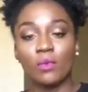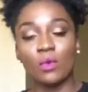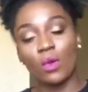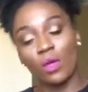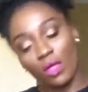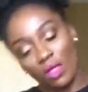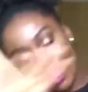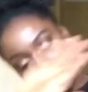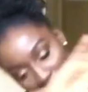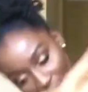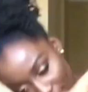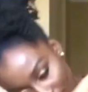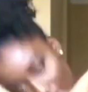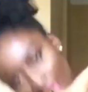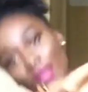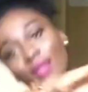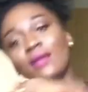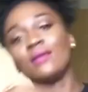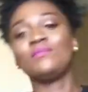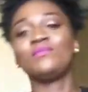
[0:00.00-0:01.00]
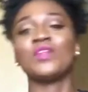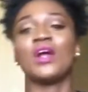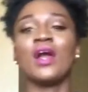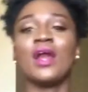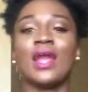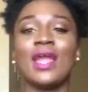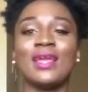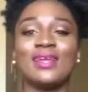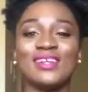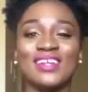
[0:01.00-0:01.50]
more. Hey, all
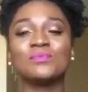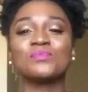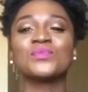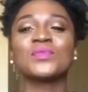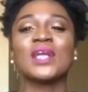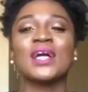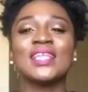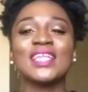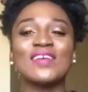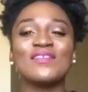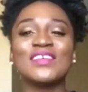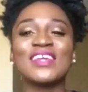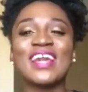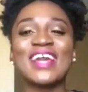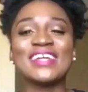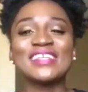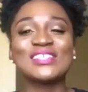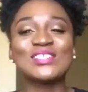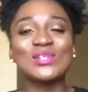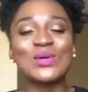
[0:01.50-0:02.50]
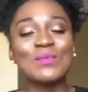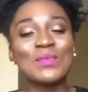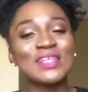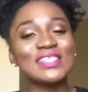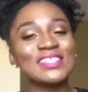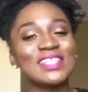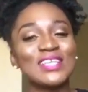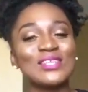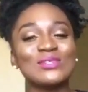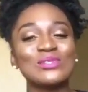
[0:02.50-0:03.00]
right. Love you guys so
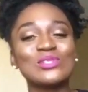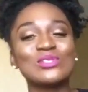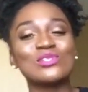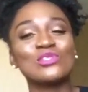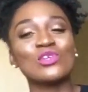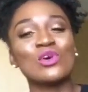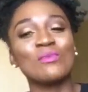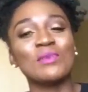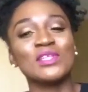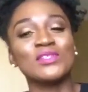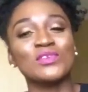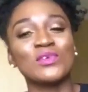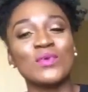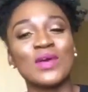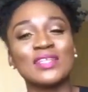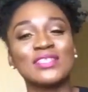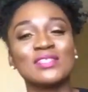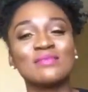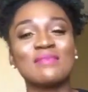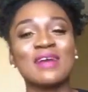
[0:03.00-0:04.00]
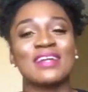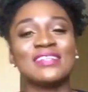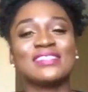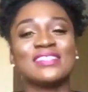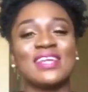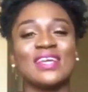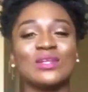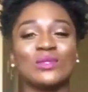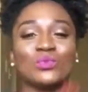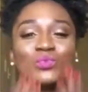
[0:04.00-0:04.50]
much. Thank you so much for watching my
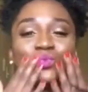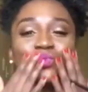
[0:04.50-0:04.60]
channel.